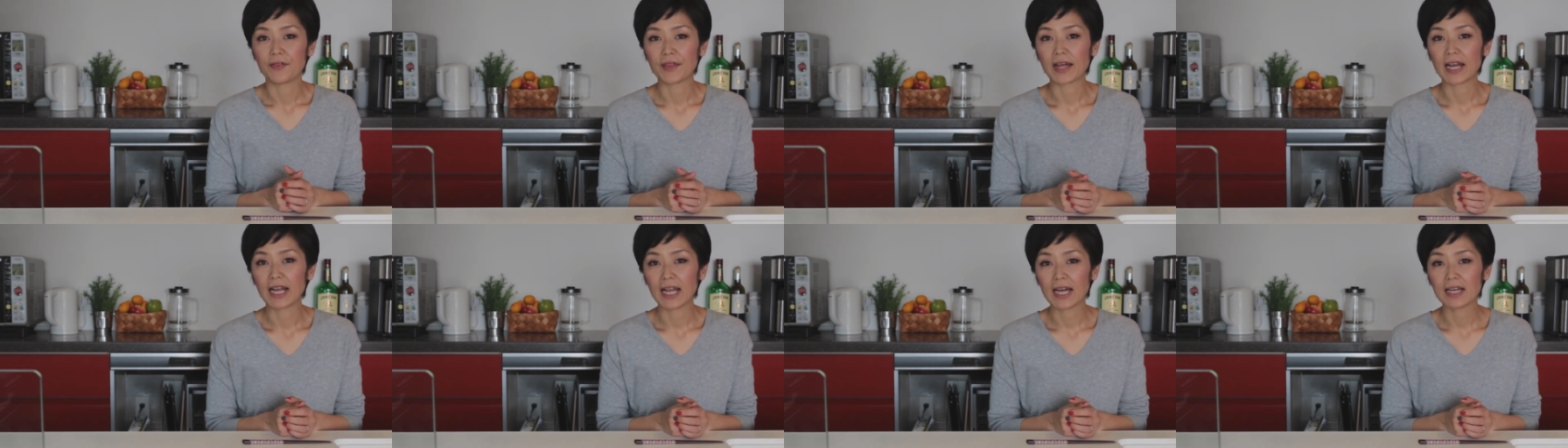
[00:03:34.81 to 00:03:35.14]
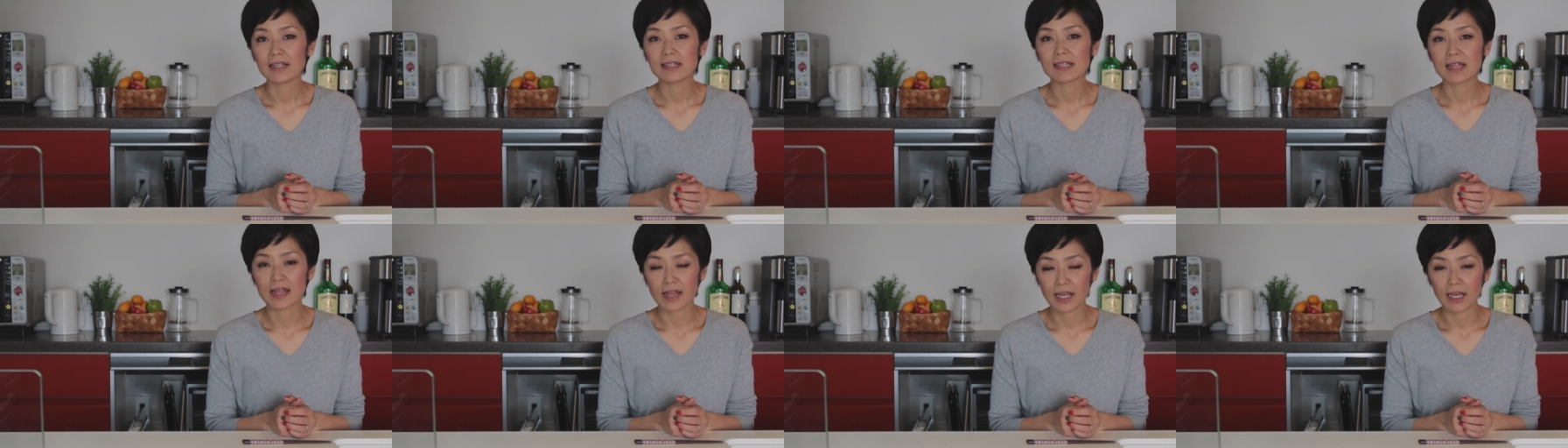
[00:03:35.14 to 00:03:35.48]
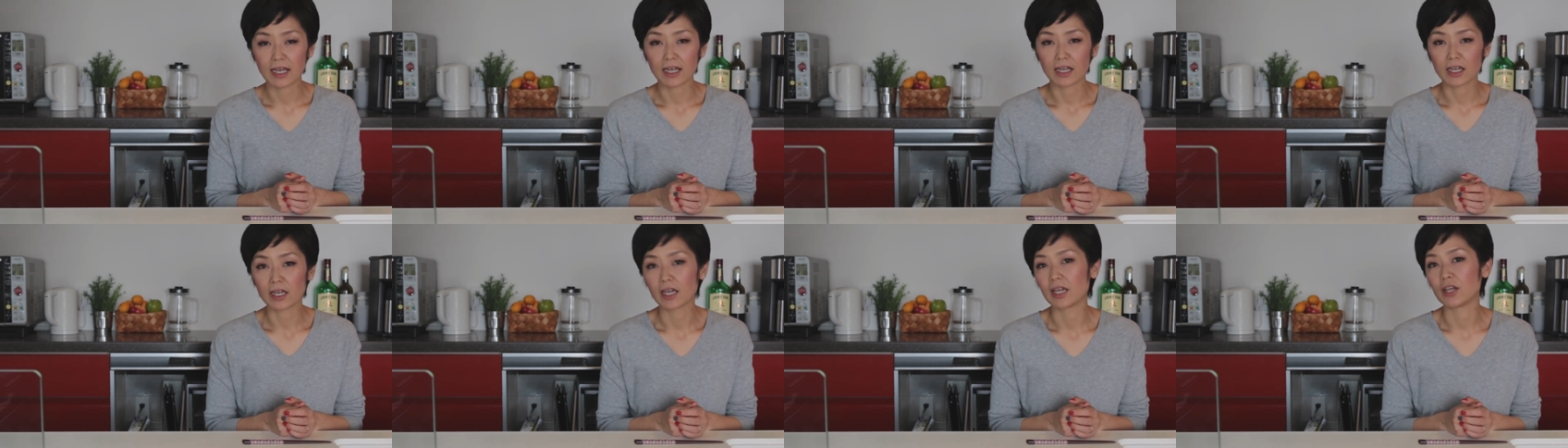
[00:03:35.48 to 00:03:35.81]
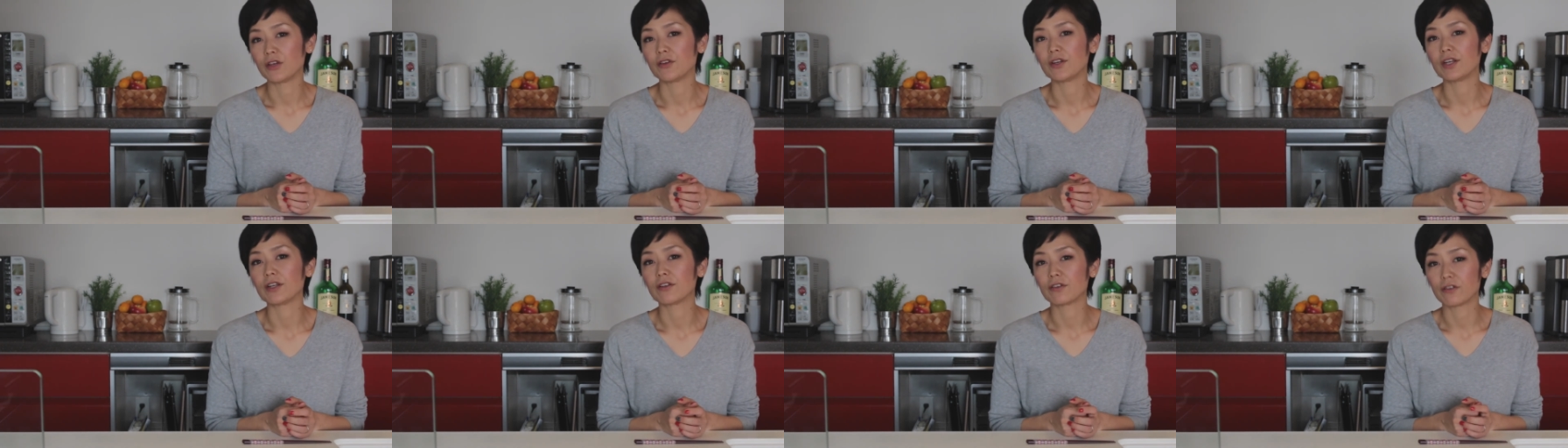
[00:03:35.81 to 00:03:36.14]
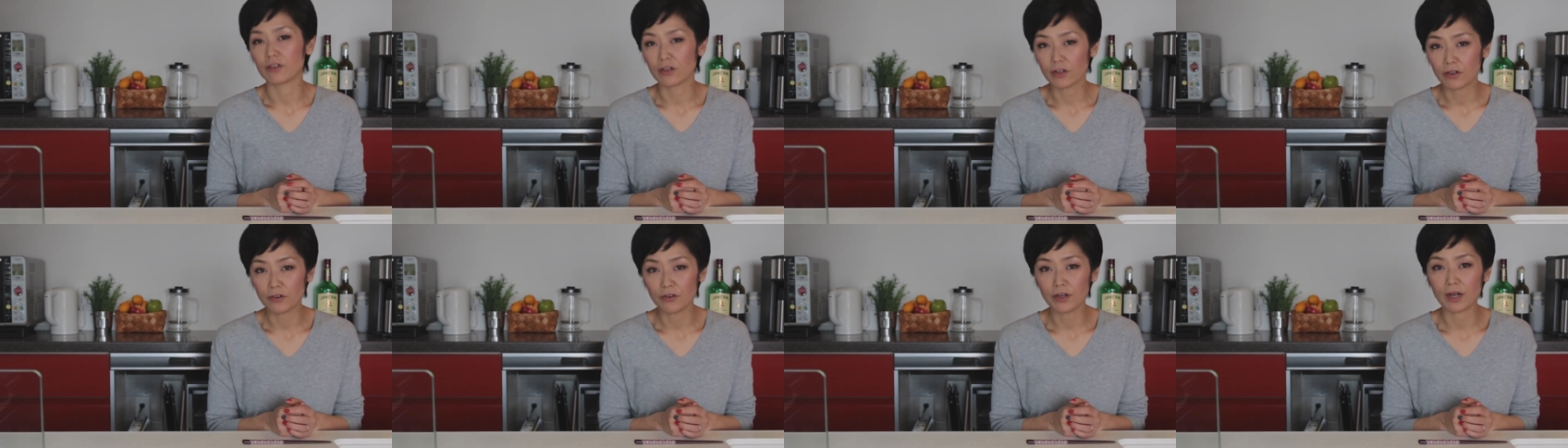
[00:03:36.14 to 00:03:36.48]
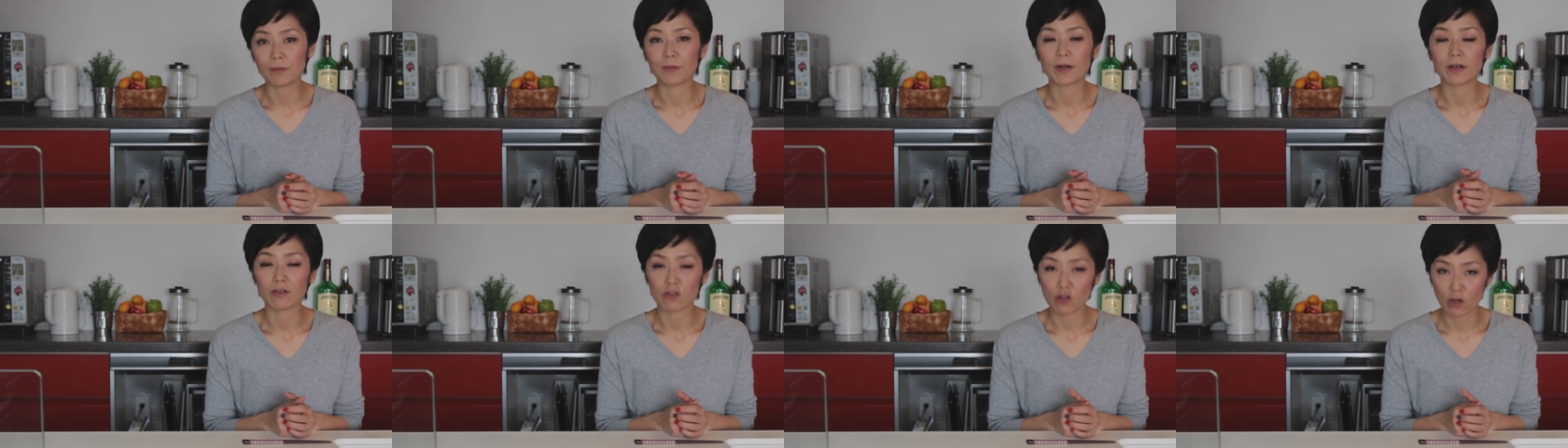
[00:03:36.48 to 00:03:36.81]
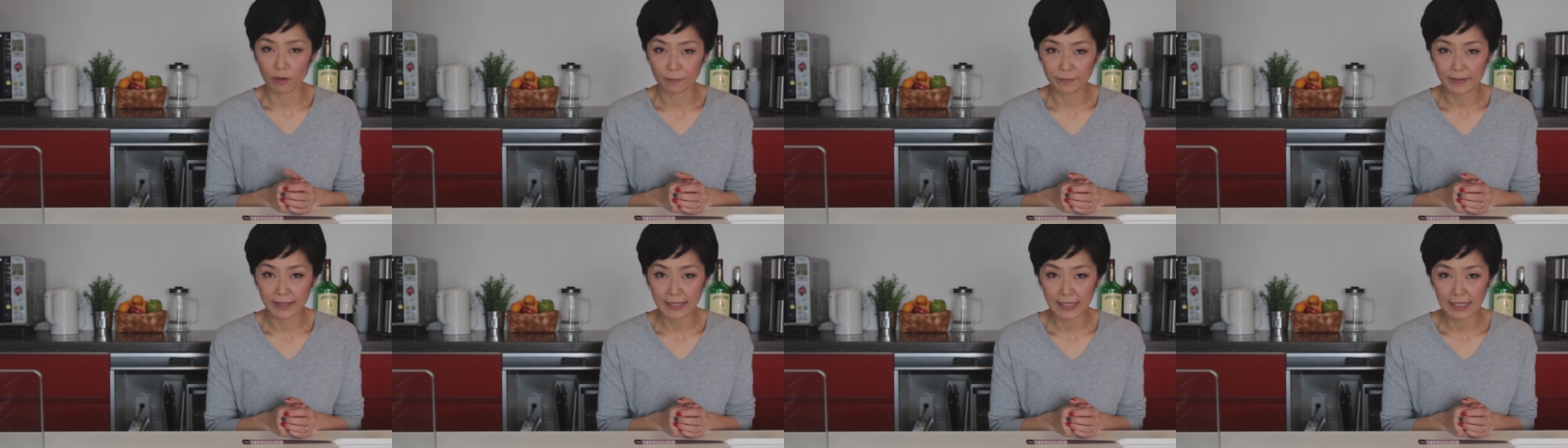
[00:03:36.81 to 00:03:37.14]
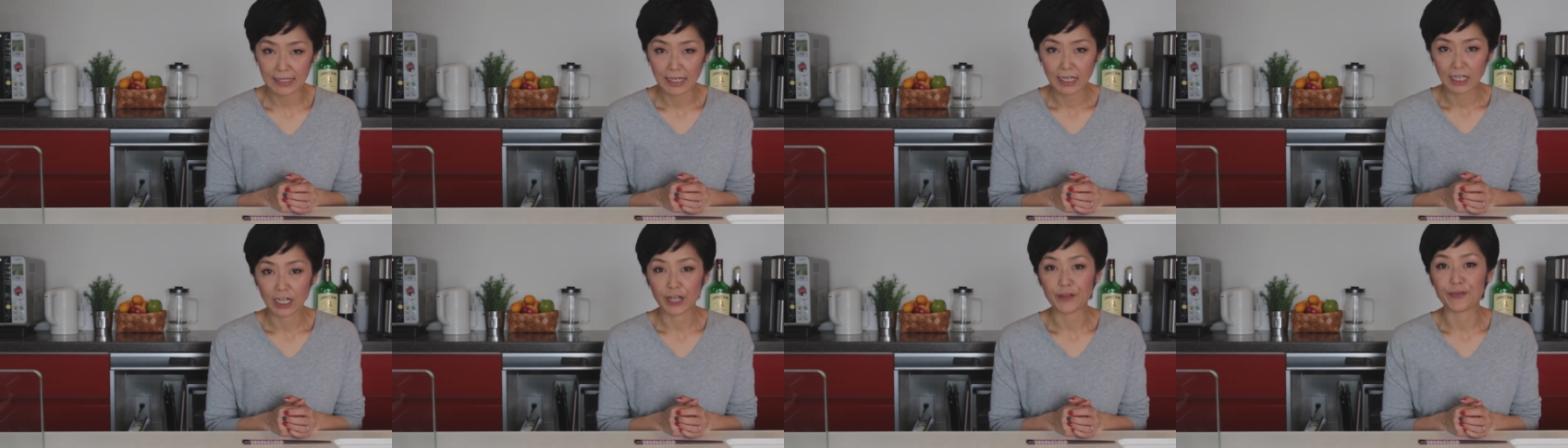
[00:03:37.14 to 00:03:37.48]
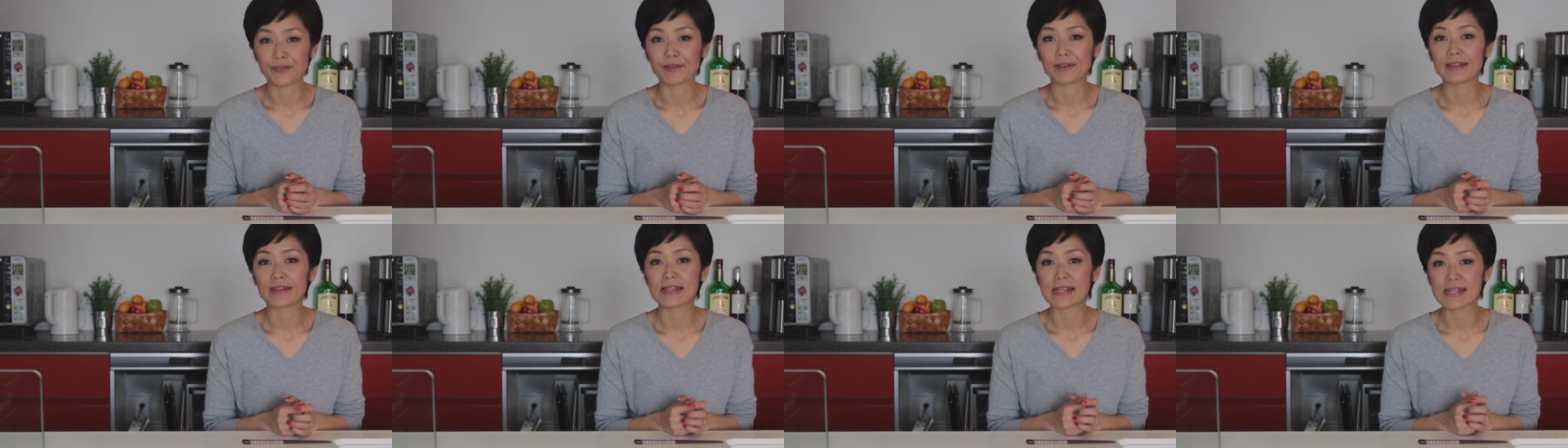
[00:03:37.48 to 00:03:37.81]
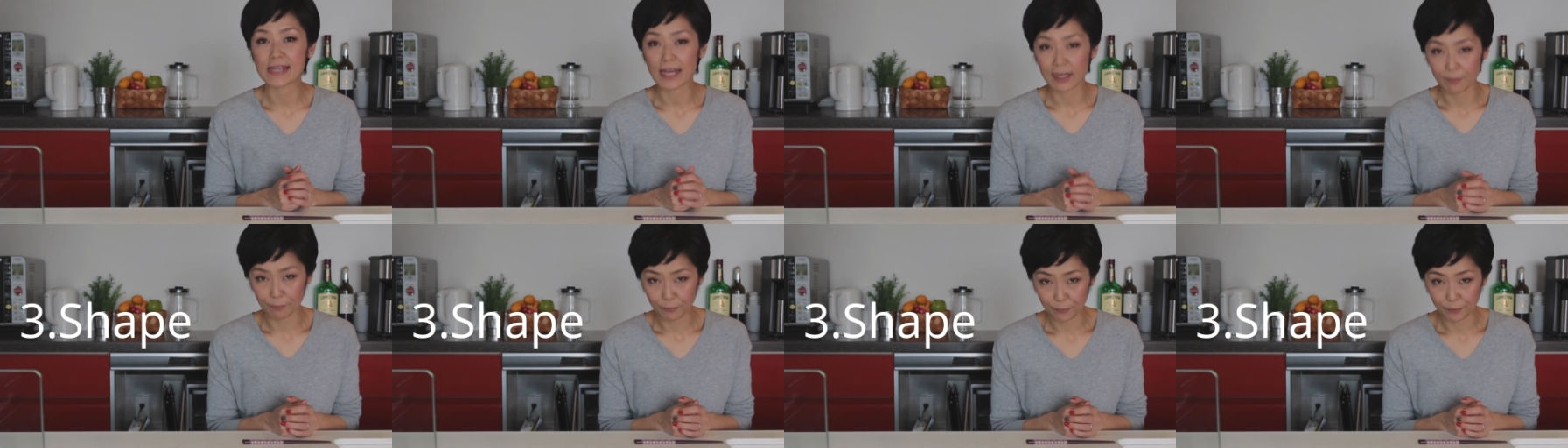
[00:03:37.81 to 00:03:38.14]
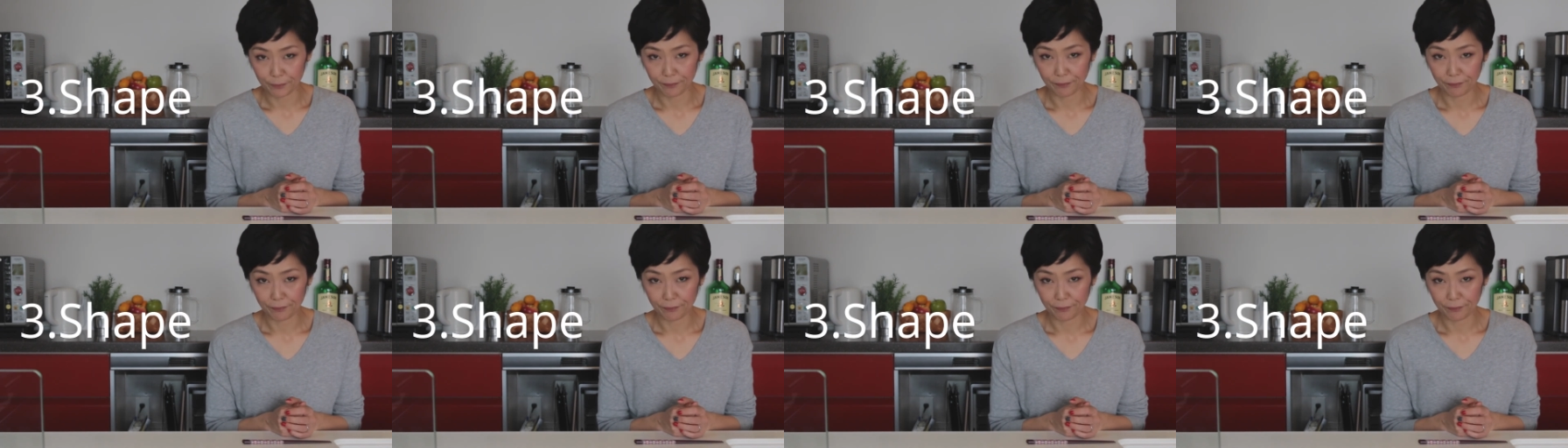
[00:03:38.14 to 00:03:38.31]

The last thing you need to know about chopstick is the shape.